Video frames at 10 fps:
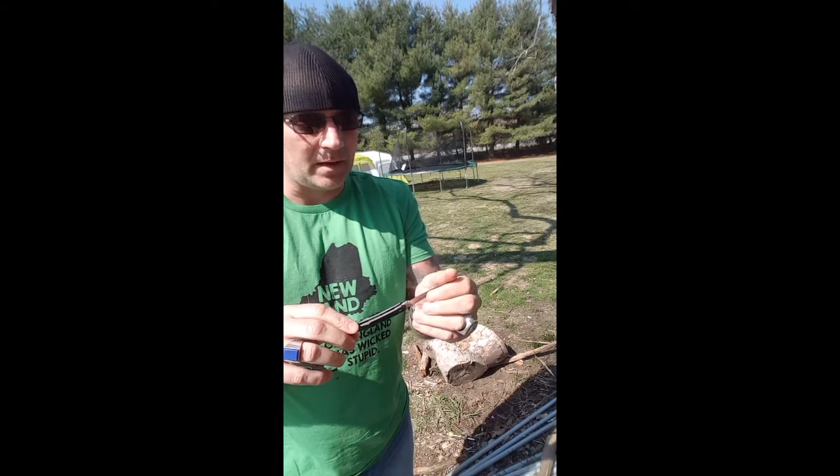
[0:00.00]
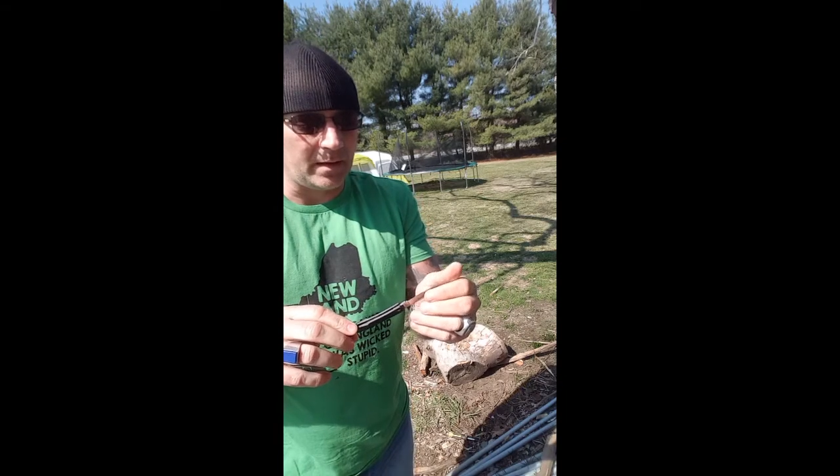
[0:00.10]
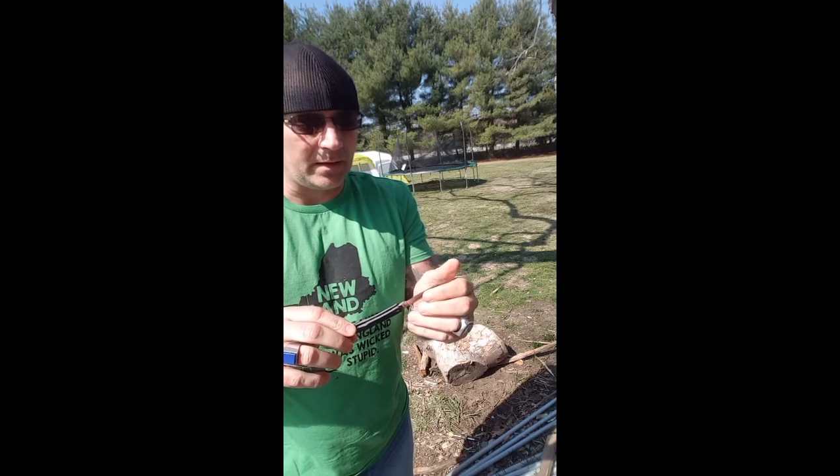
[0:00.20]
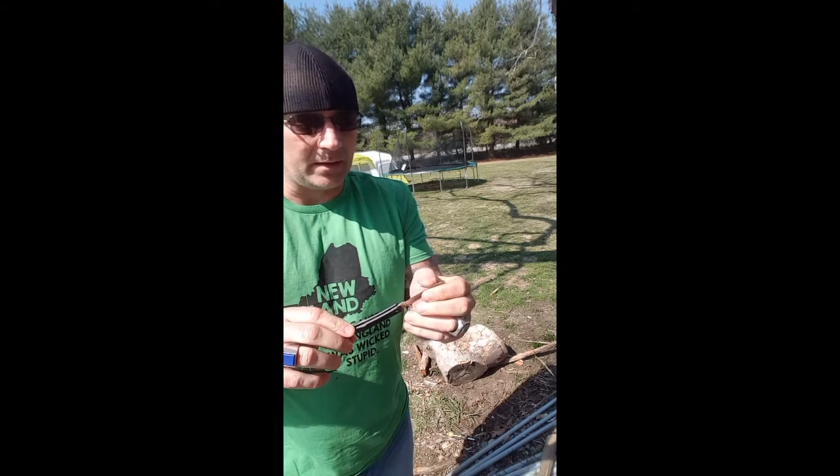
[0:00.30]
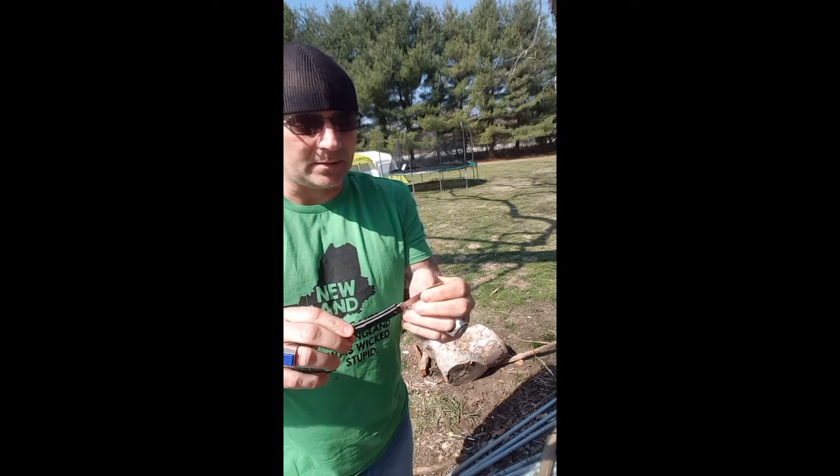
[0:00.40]

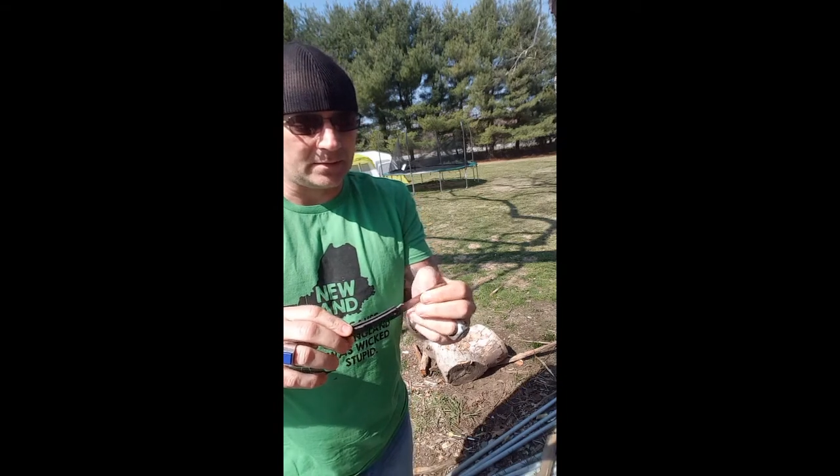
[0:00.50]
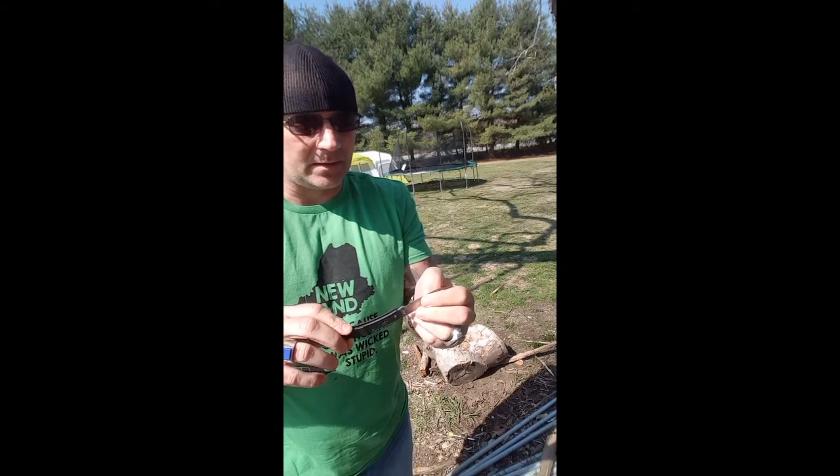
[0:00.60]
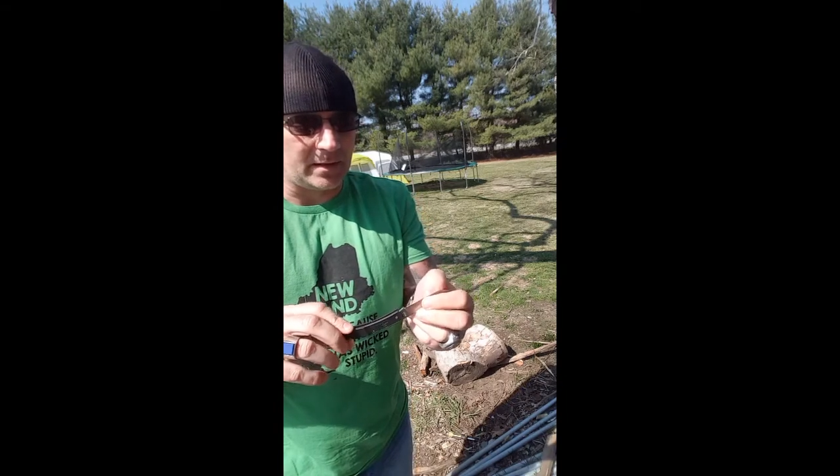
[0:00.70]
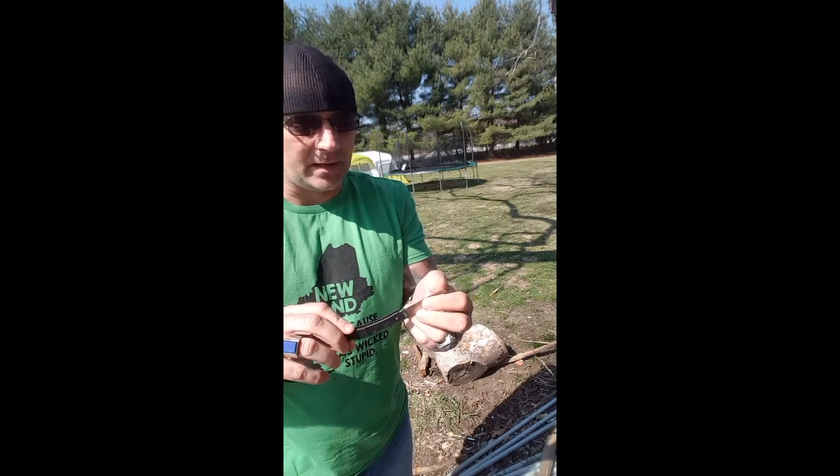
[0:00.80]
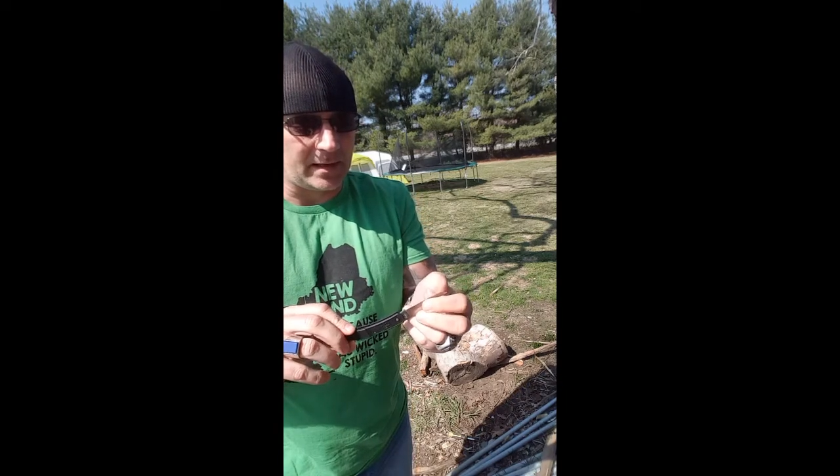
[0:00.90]
and
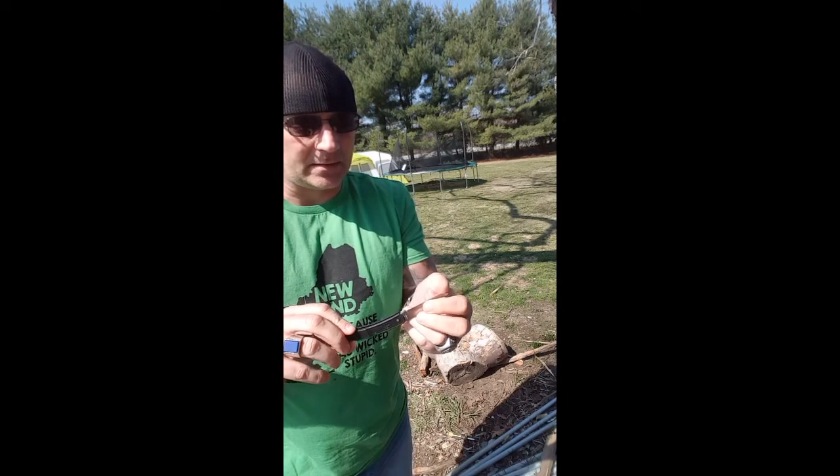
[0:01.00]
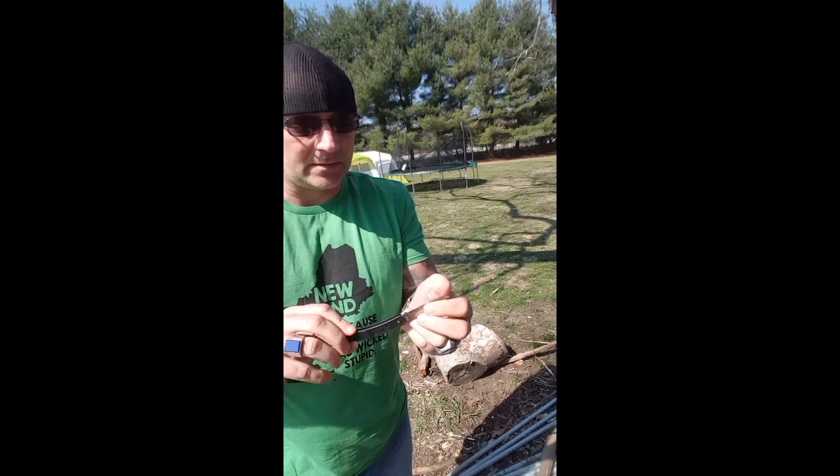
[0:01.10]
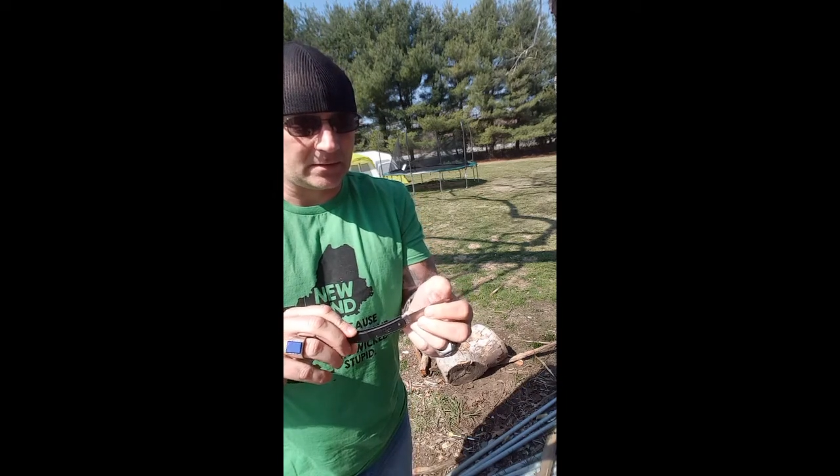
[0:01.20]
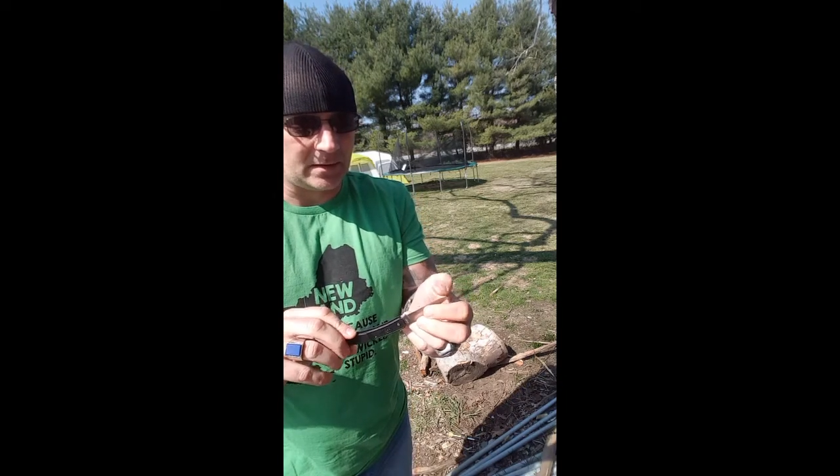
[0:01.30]
it's it has